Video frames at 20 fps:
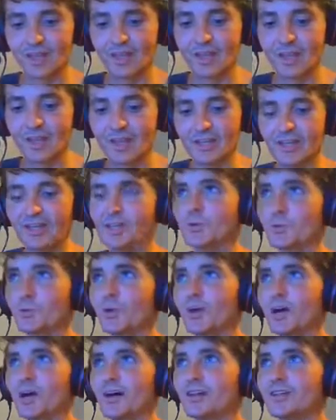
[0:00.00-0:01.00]
I need to
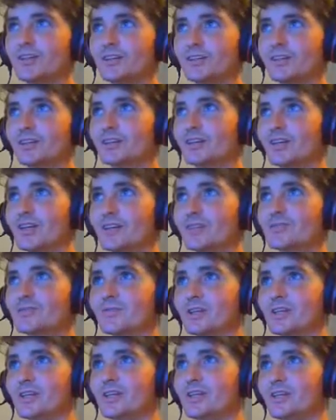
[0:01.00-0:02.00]
polish it. That's what
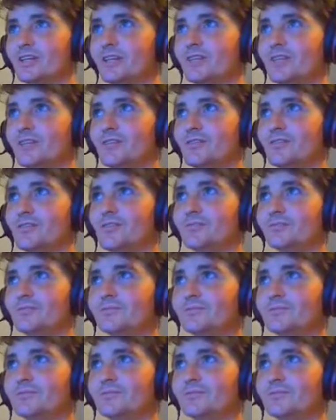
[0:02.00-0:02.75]
I need to do.